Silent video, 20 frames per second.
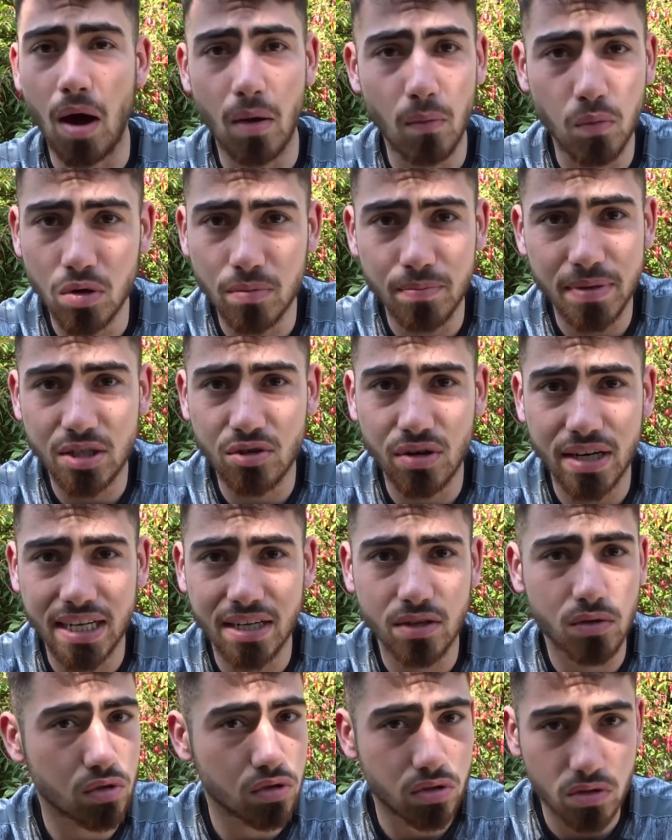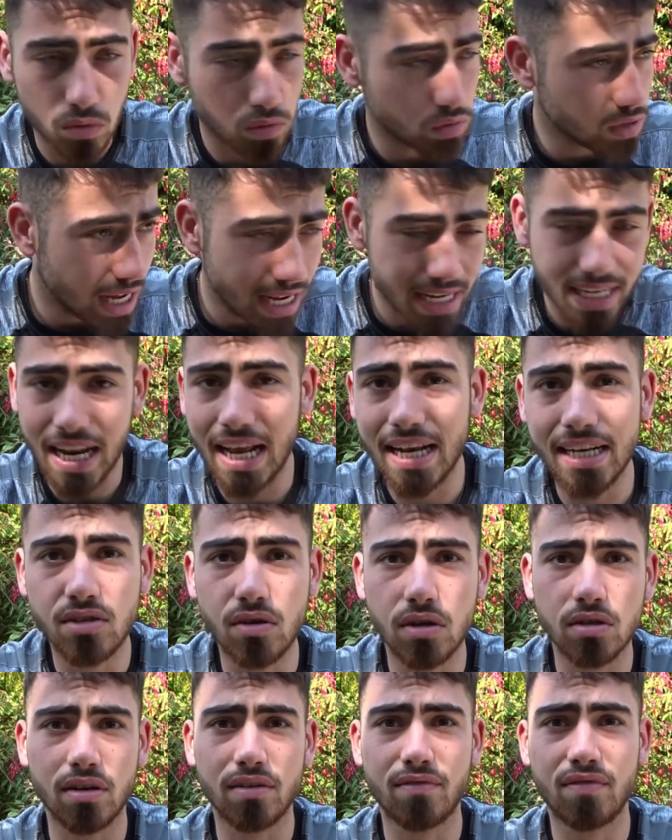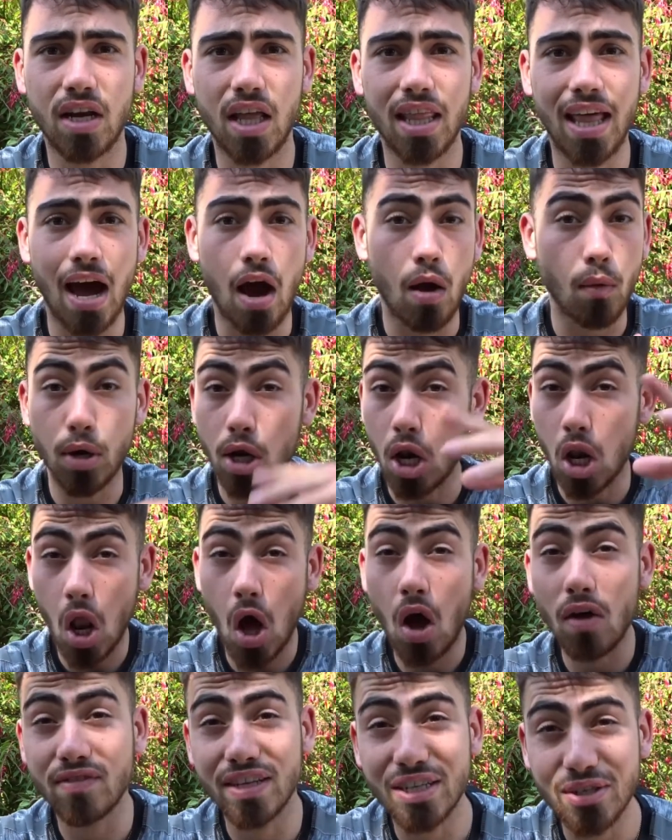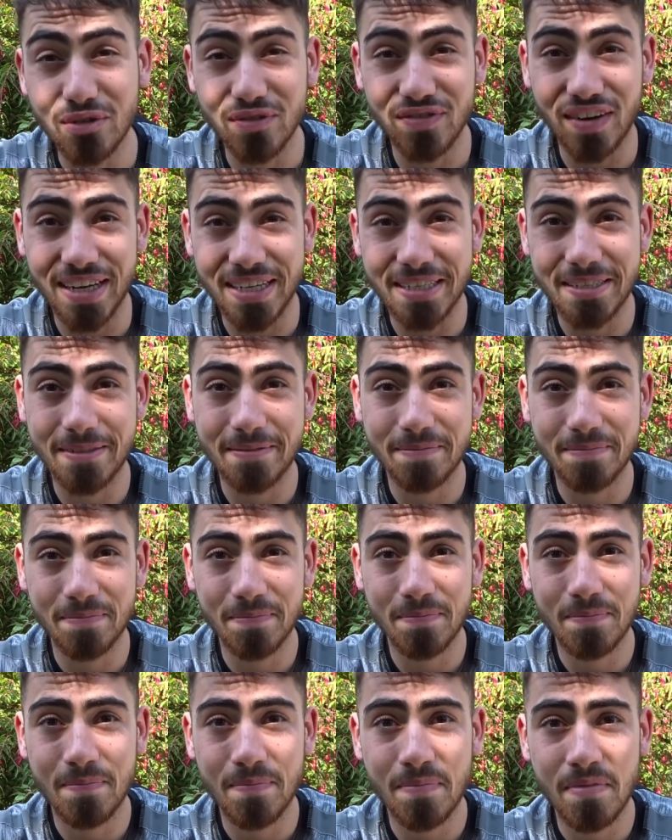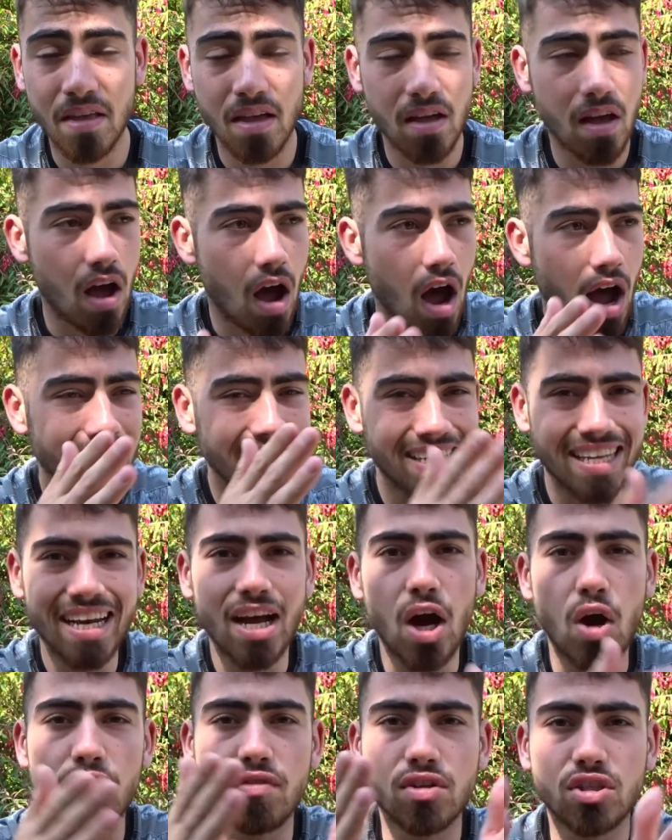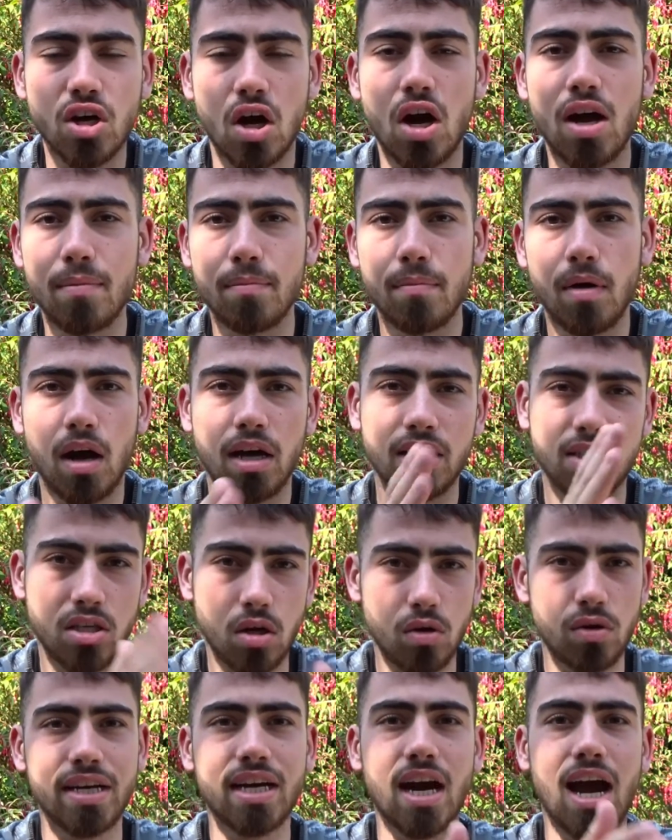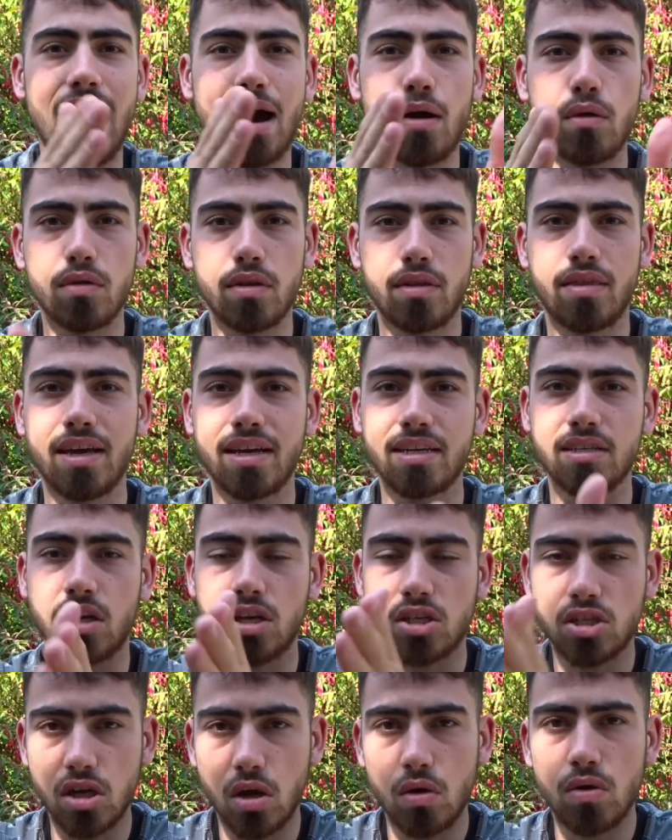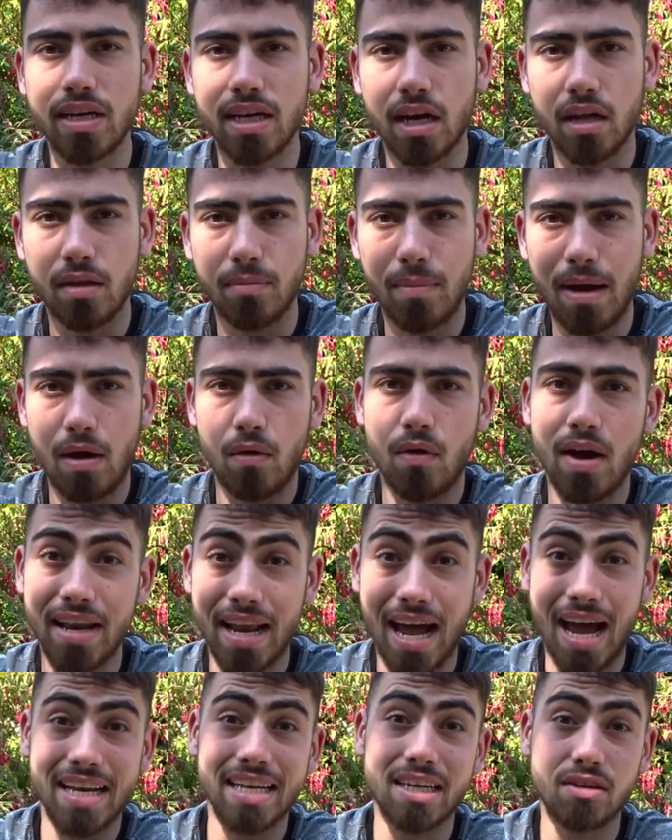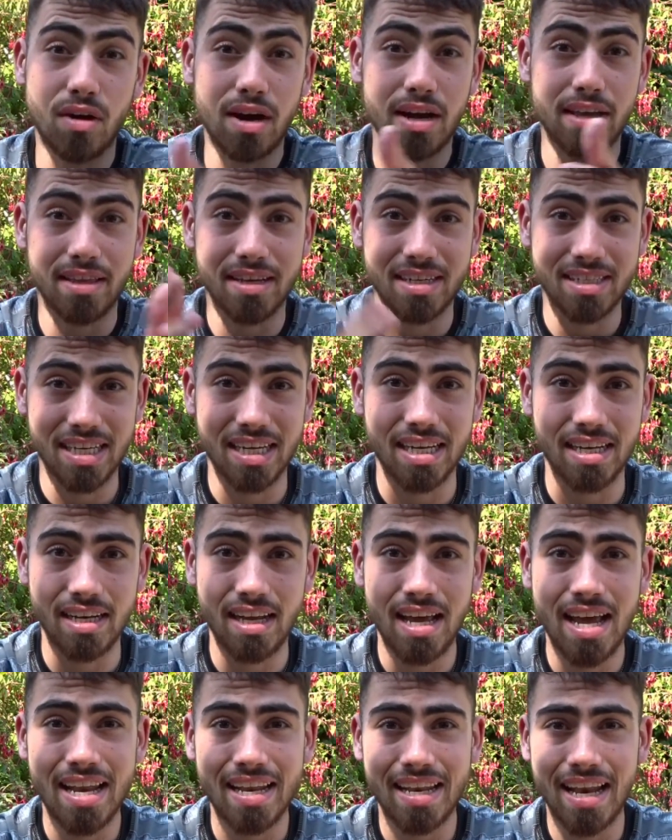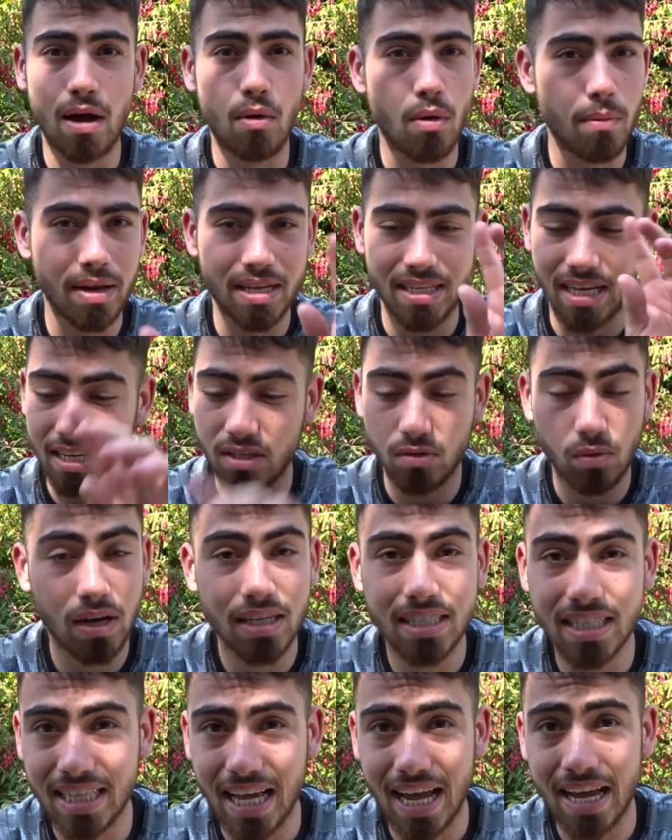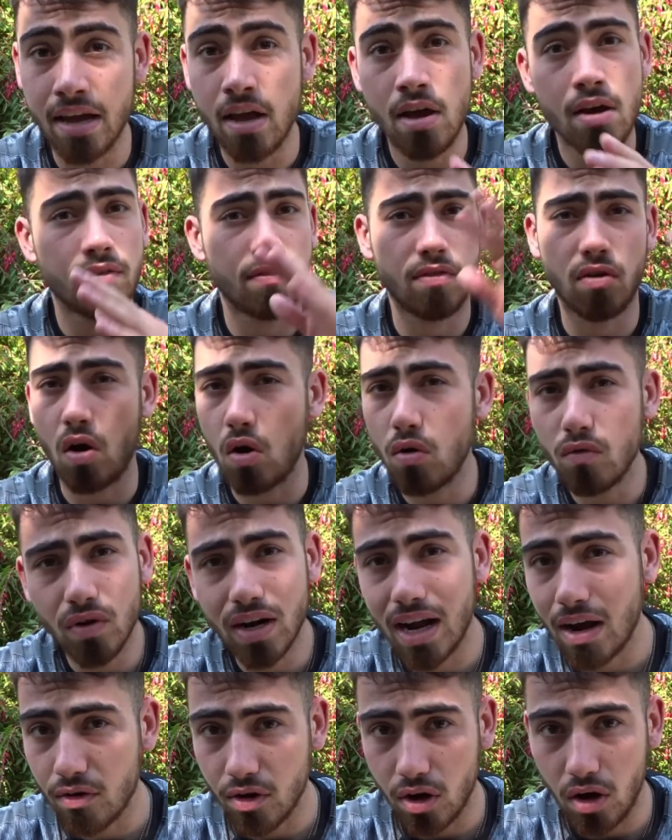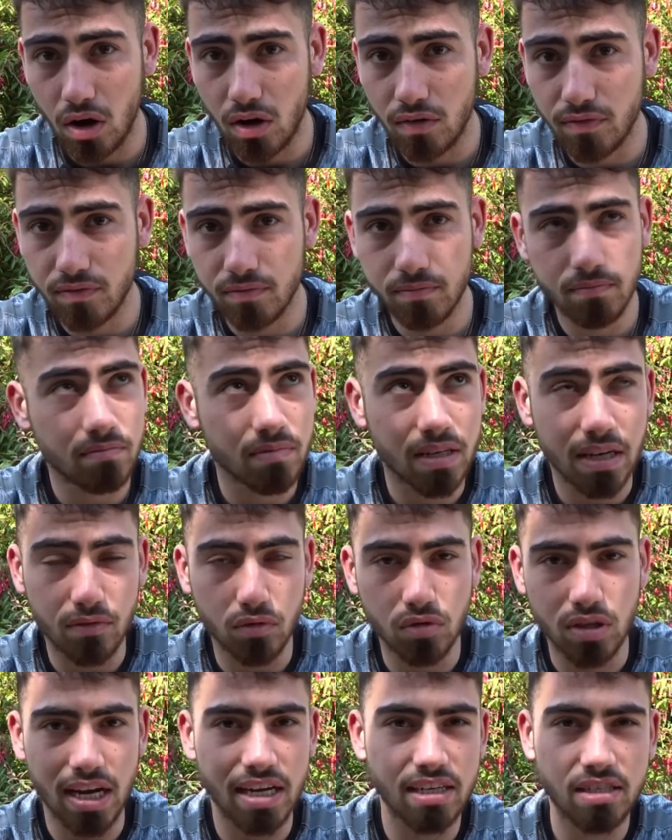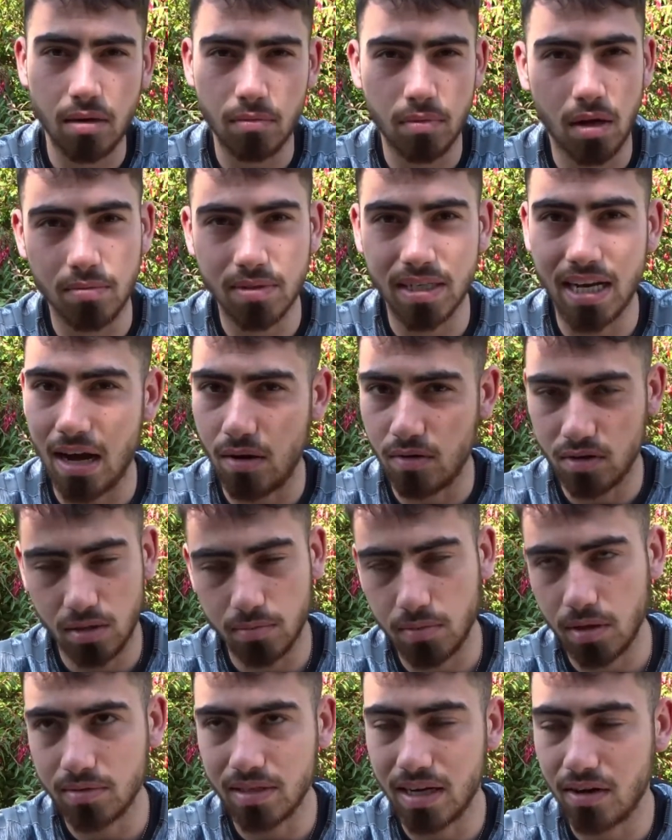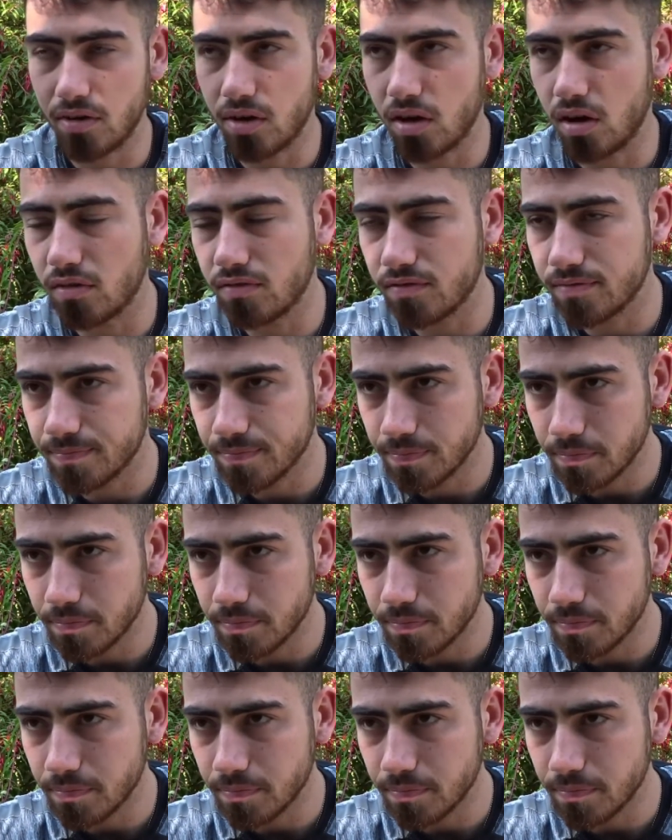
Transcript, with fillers: I, wouldn't be drinking or, or taking any drugs or anything like that, I would have laughed in your face. I did it over time. I slowly cut out the things, I slowly cut them out and added greater things in. Now I meditate twice a day for over an hour and a half, give or take, sometimes an hour, sometimes an hour and a half.